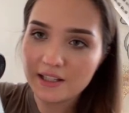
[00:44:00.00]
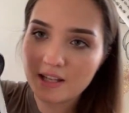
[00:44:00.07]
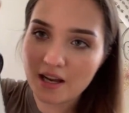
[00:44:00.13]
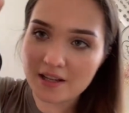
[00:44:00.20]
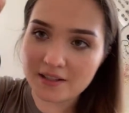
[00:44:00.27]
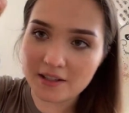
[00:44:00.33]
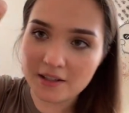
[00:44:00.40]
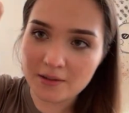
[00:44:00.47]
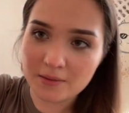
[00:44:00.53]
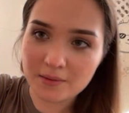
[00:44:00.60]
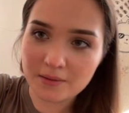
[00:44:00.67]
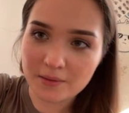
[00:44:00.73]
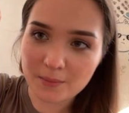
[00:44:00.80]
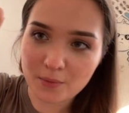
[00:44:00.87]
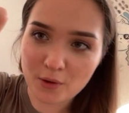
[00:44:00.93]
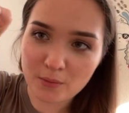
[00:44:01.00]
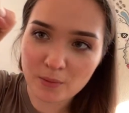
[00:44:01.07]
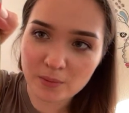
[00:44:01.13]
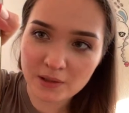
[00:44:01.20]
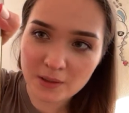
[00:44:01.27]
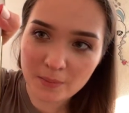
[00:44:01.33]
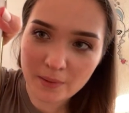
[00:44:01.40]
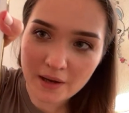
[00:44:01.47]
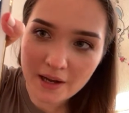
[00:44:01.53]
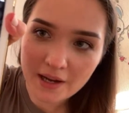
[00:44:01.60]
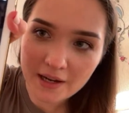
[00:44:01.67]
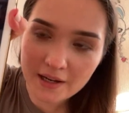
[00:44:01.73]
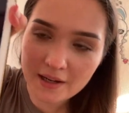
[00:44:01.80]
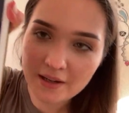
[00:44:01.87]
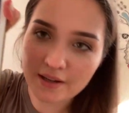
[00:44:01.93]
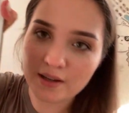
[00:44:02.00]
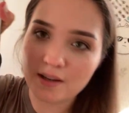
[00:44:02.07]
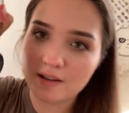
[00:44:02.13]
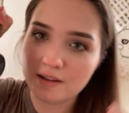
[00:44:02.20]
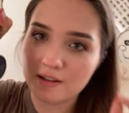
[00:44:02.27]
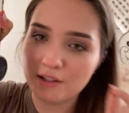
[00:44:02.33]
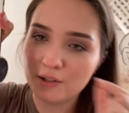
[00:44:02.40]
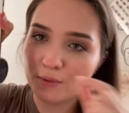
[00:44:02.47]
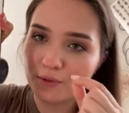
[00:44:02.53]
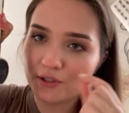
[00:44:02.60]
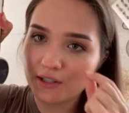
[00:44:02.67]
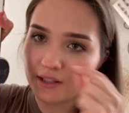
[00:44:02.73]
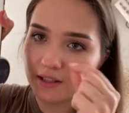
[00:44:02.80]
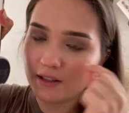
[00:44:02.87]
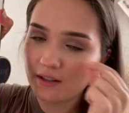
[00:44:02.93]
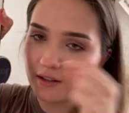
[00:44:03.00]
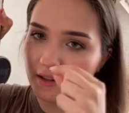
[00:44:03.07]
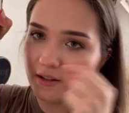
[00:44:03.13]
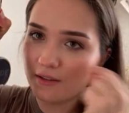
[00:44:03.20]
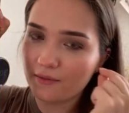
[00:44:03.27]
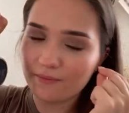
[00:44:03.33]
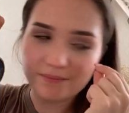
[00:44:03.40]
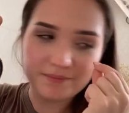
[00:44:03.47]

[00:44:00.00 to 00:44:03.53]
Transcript: does it probably by using a